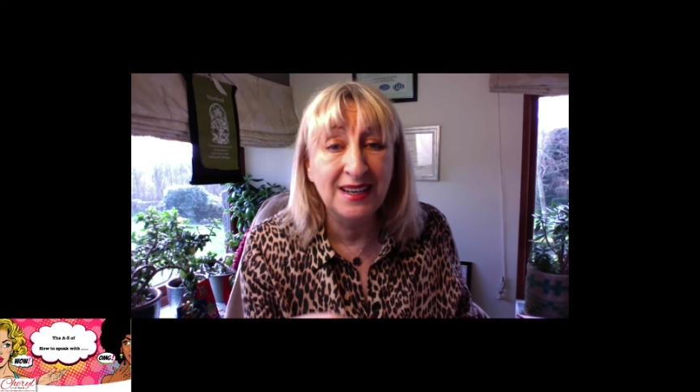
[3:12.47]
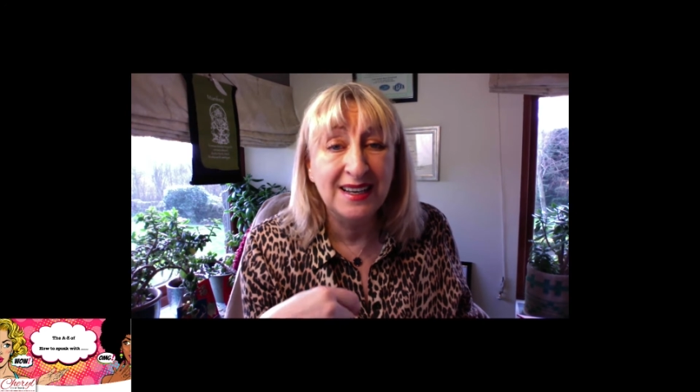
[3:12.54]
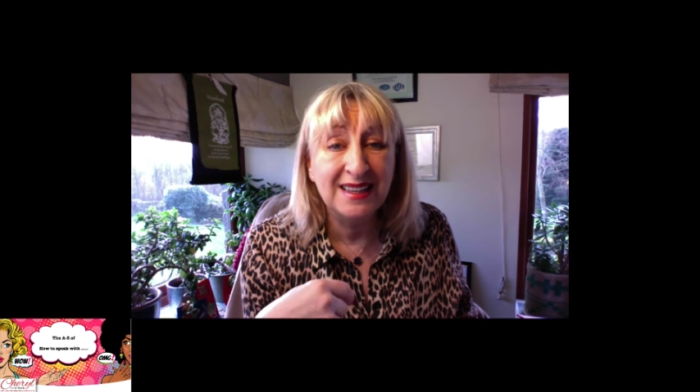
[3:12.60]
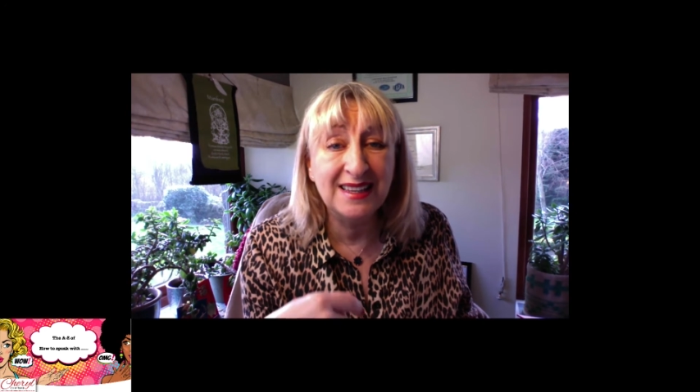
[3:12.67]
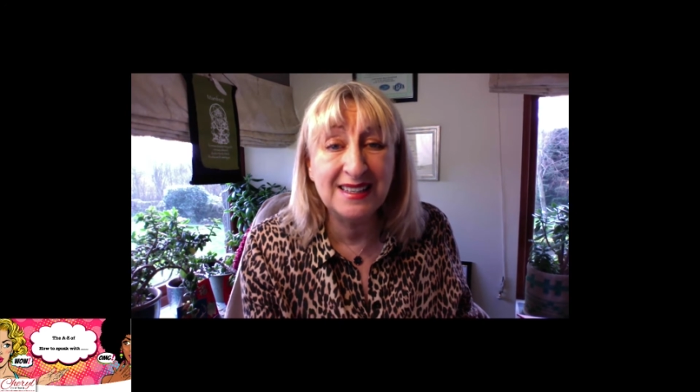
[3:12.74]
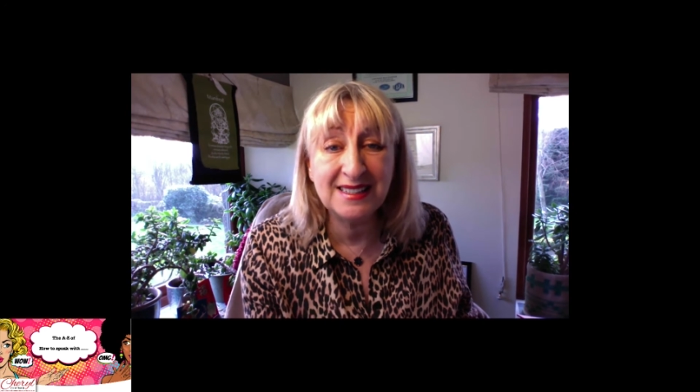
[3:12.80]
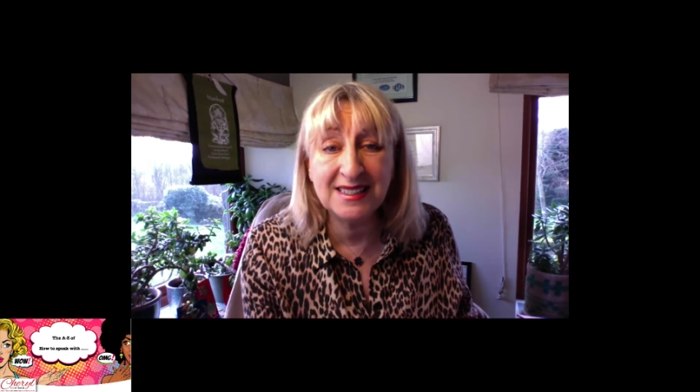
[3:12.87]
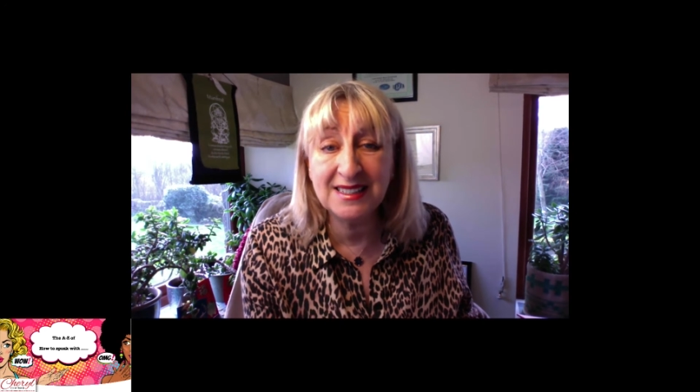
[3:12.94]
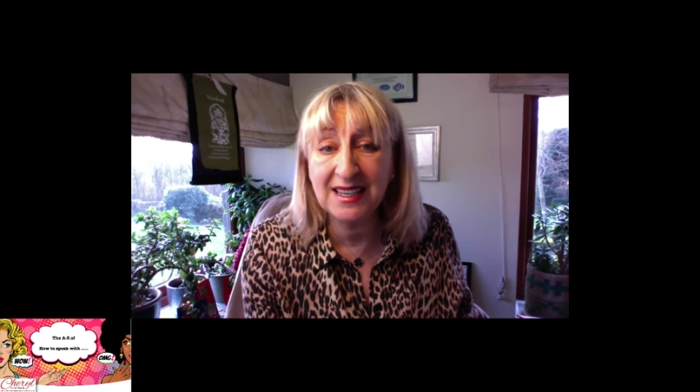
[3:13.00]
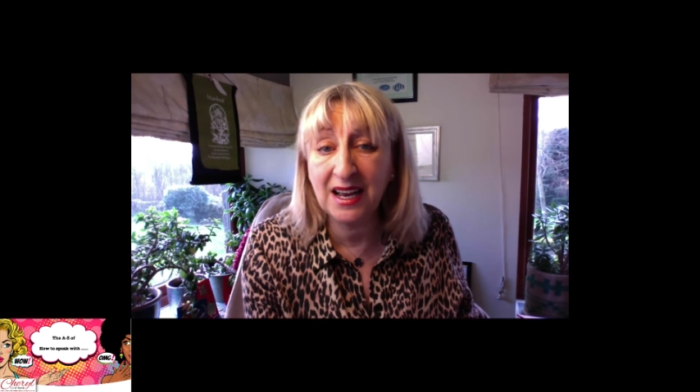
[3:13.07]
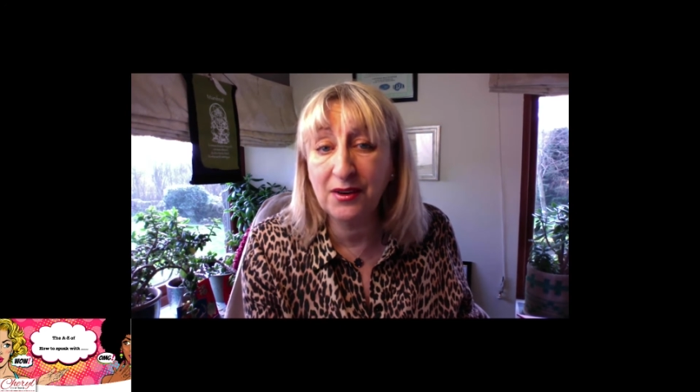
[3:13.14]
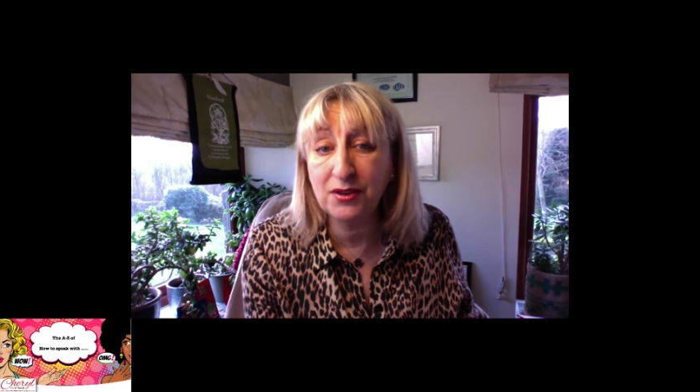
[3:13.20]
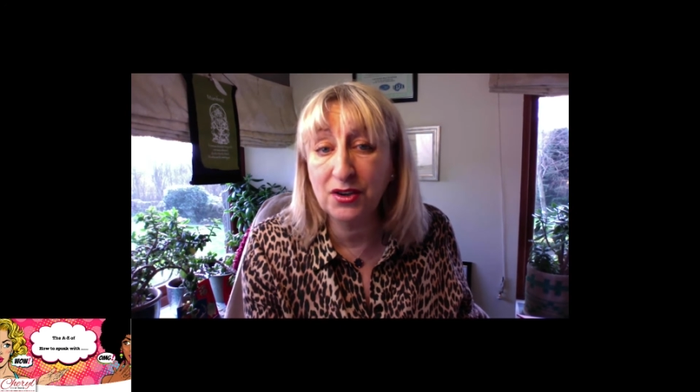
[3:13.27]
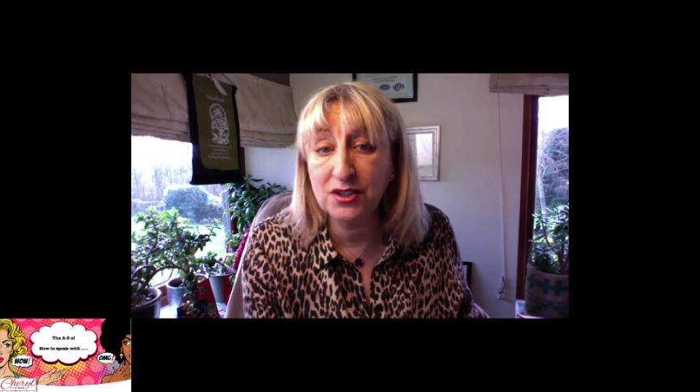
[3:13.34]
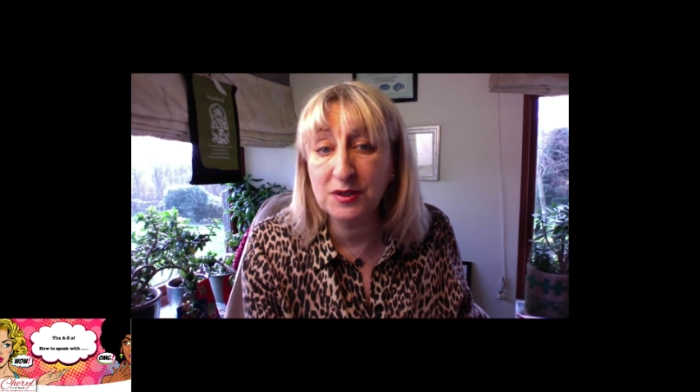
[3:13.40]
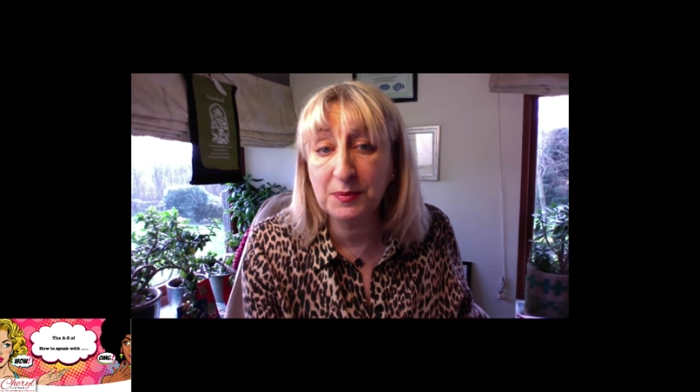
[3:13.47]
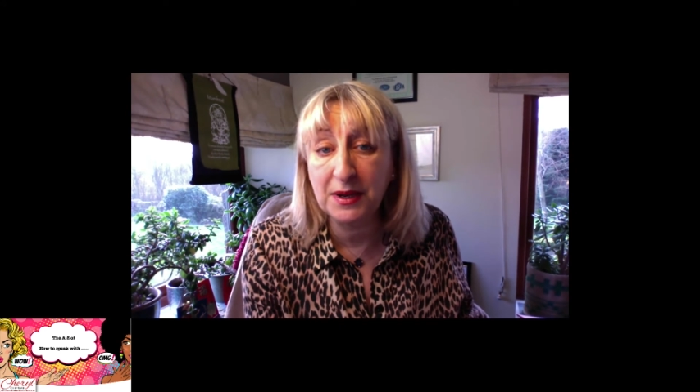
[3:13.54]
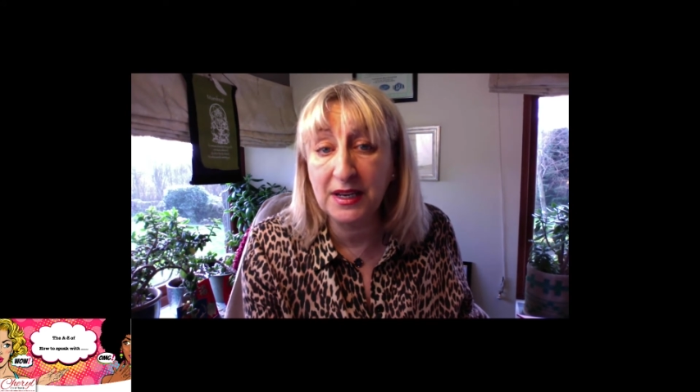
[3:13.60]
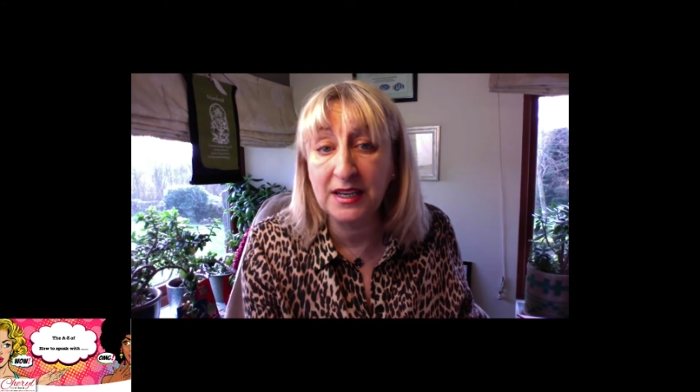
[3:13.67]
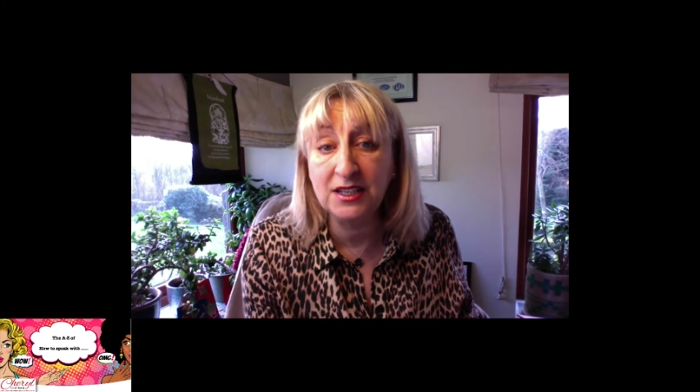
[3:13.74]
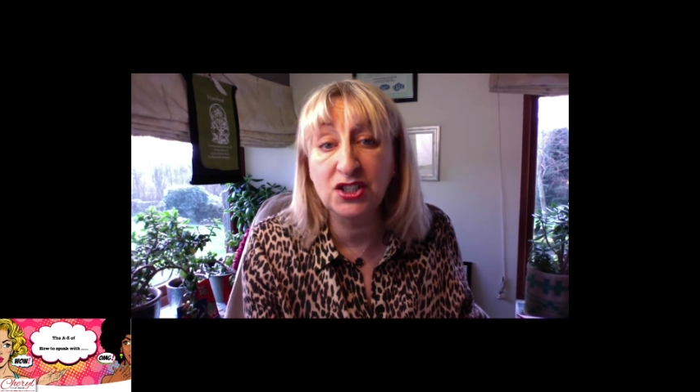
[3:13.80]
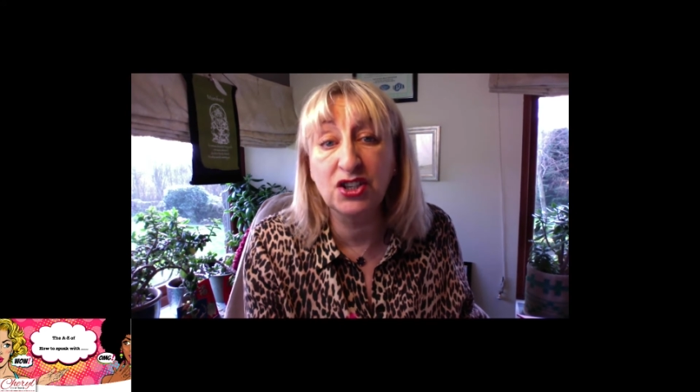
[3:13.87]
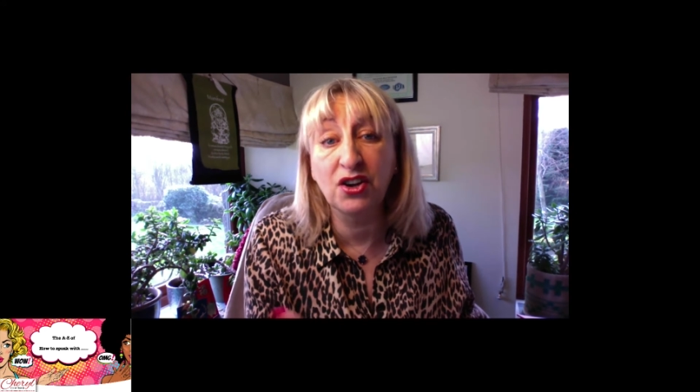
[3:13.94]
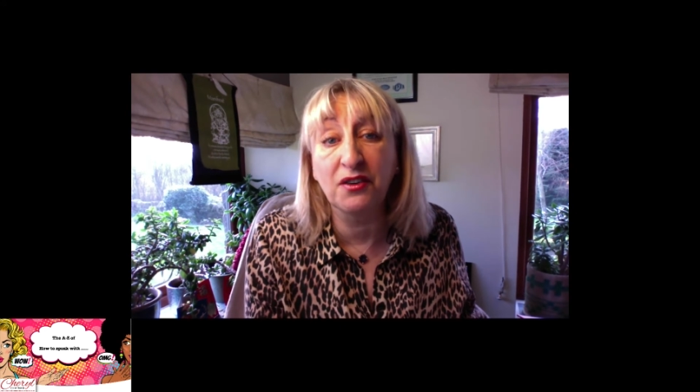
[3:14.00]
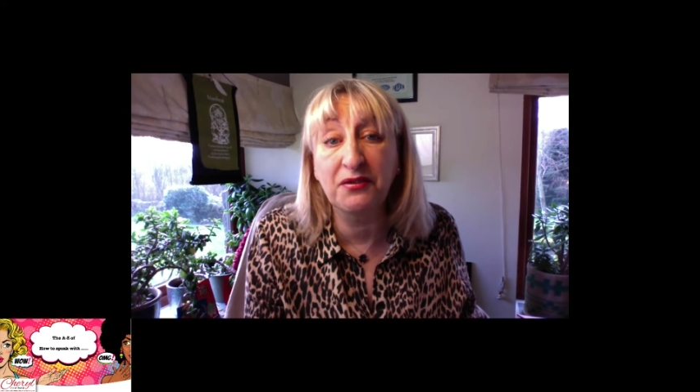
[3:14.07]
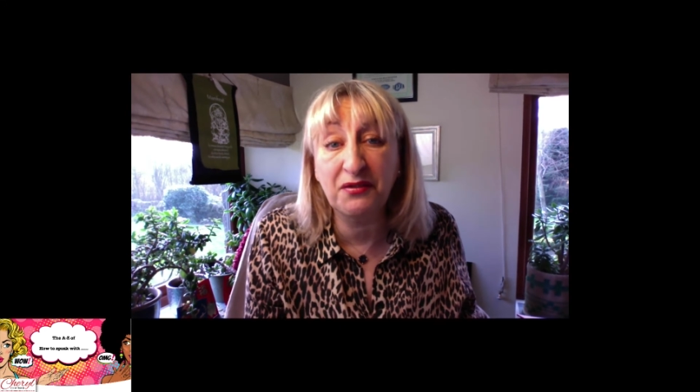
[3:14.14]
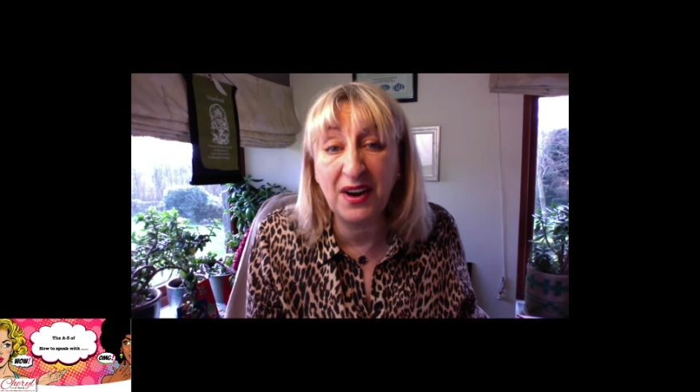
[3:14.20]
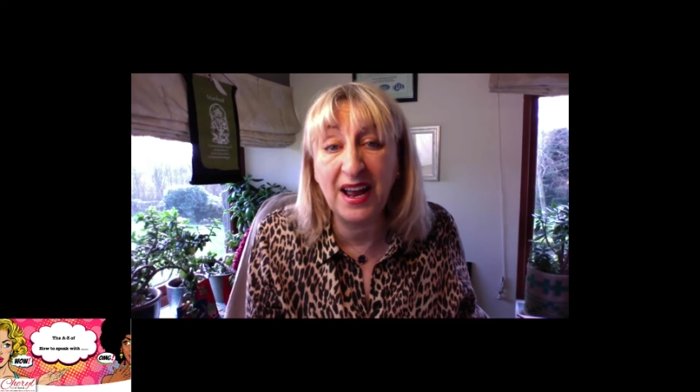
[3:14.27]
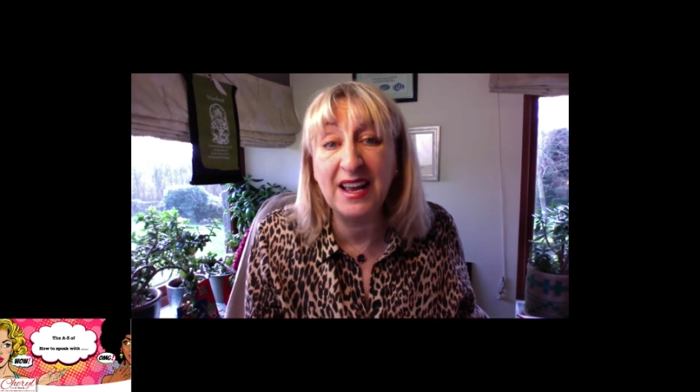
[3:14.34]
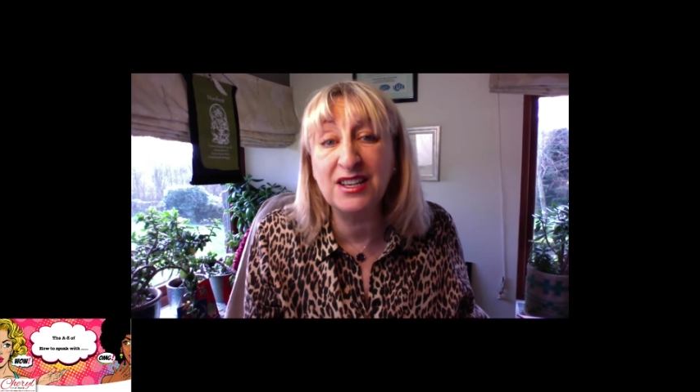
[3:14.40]
Listen to how you're speaking to your
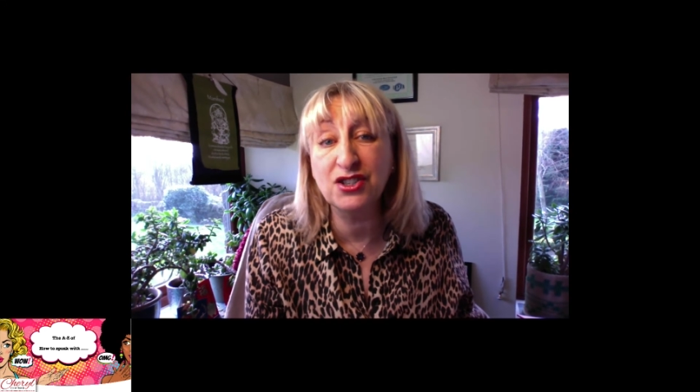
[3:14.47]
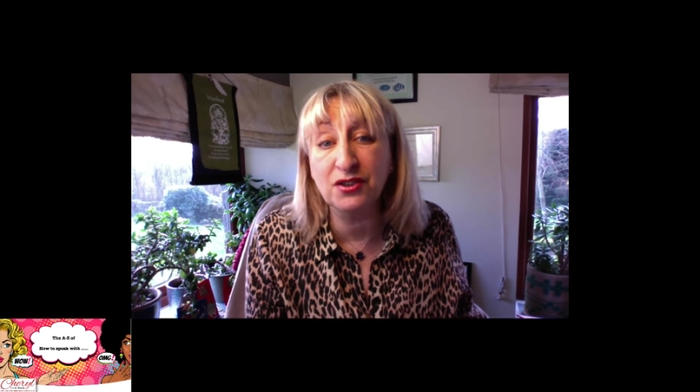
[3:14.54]
friends,